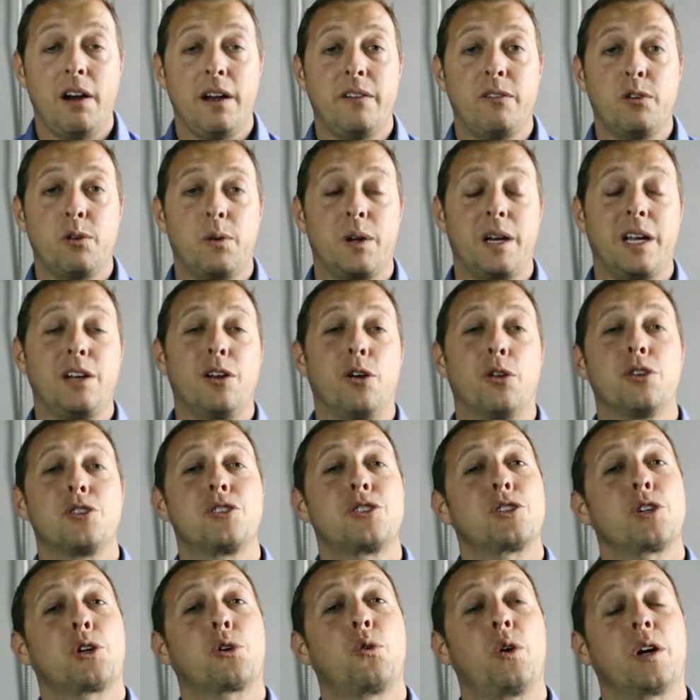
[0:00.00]
All right, everyone, I know
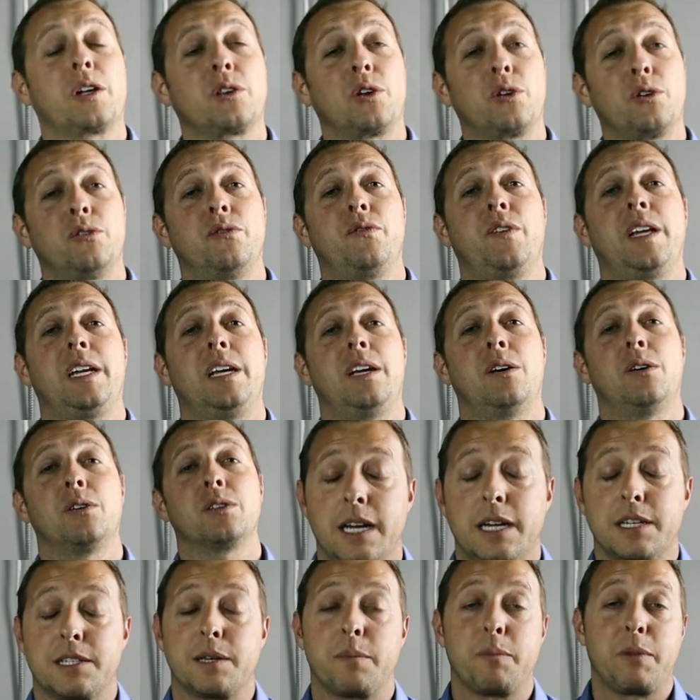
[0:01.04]
this is a quick little
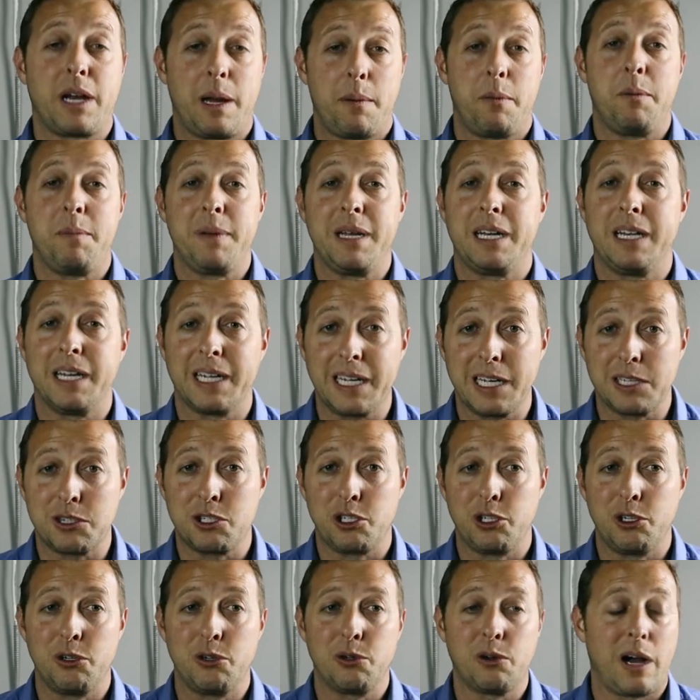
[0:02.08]
video. It's something I've been meaning to
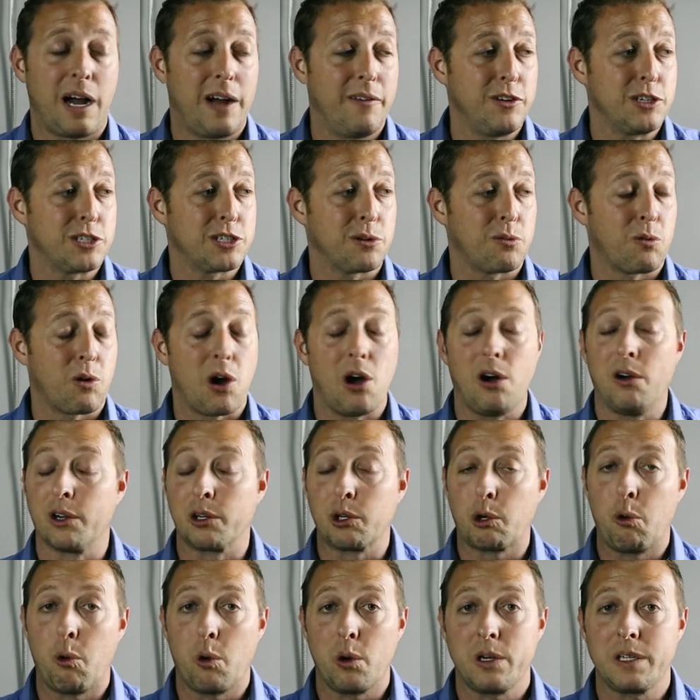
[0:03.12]
get to. Obviously, we're
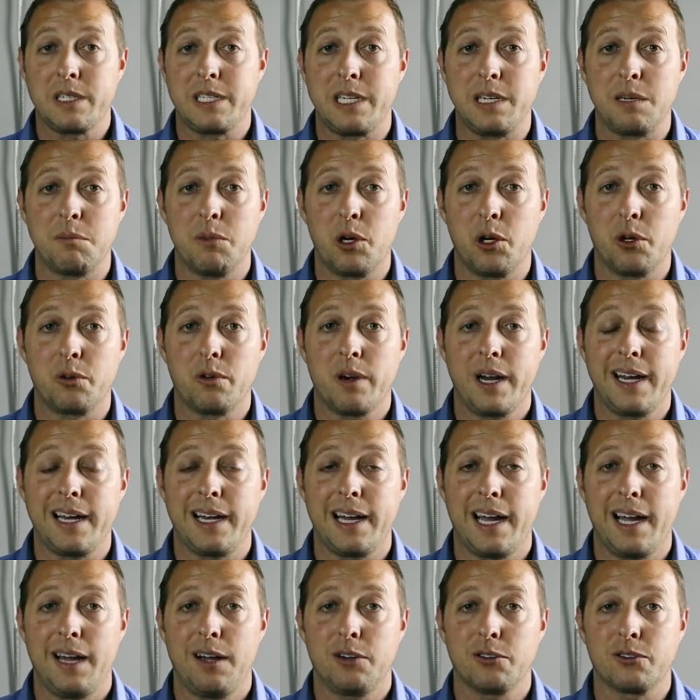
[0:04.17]
all in quarantine mode
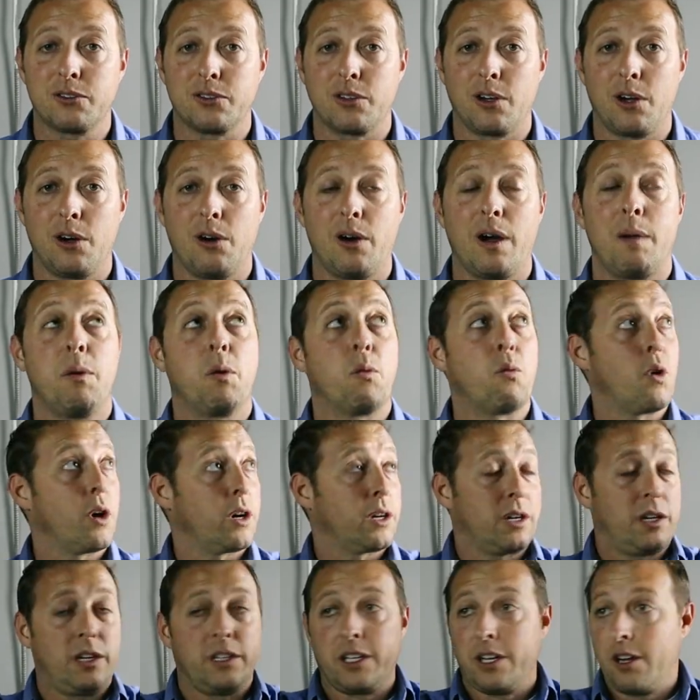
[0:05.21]
right now. So I've been
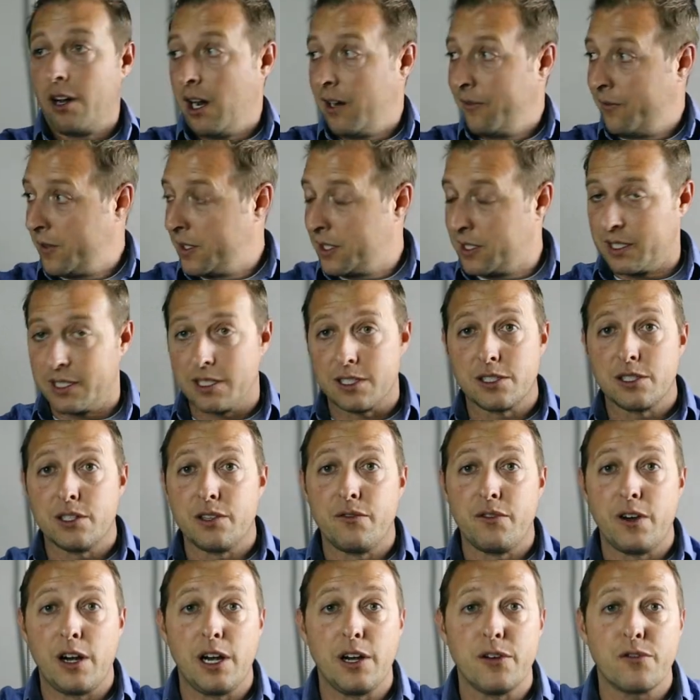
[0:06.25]
working on the office. This is
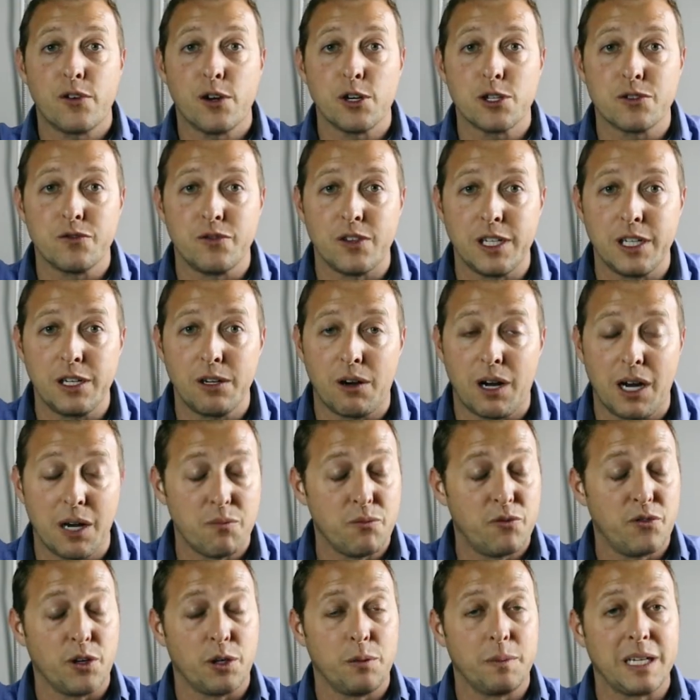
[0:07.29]
the very first video
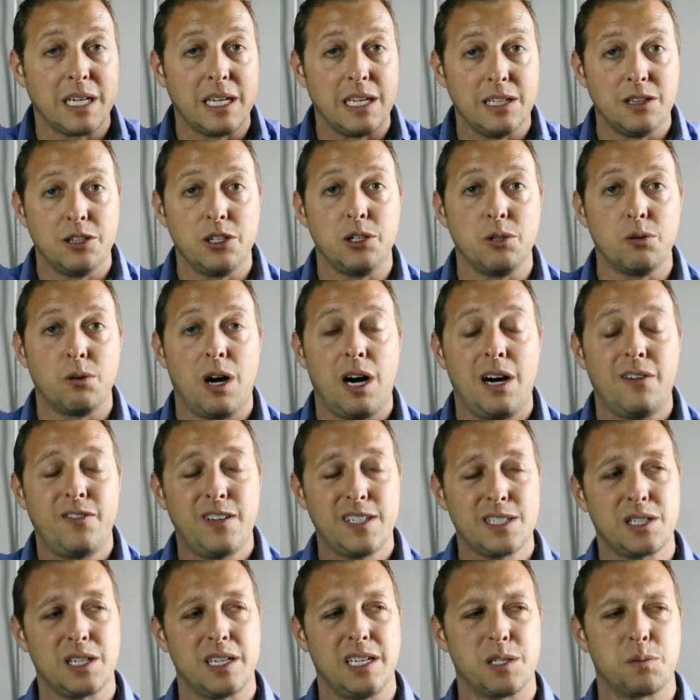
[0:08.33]
I'm filming in the new
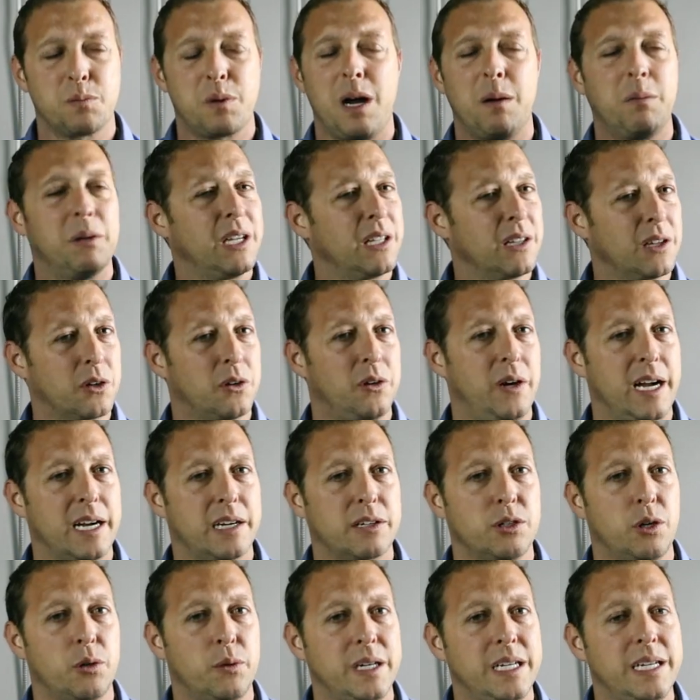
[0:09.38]
office. It's probably a little
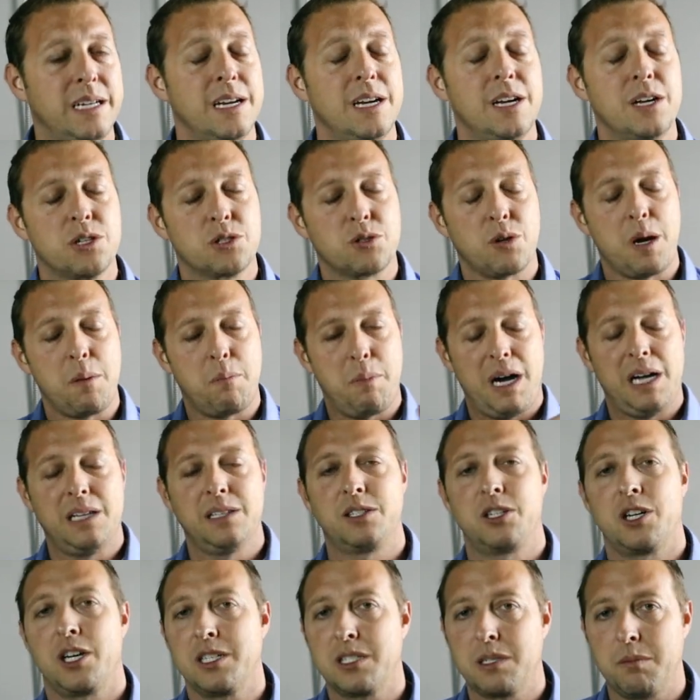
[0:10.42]
echoey, so I
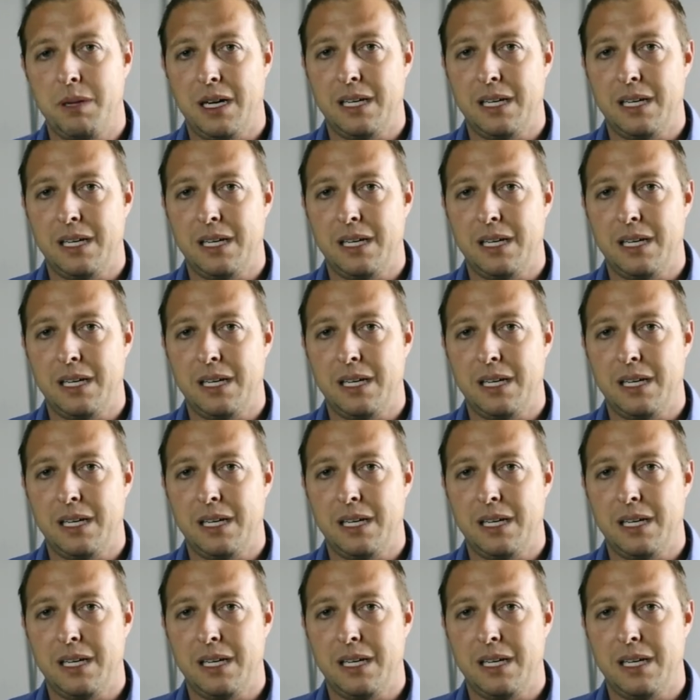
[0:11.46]
apologize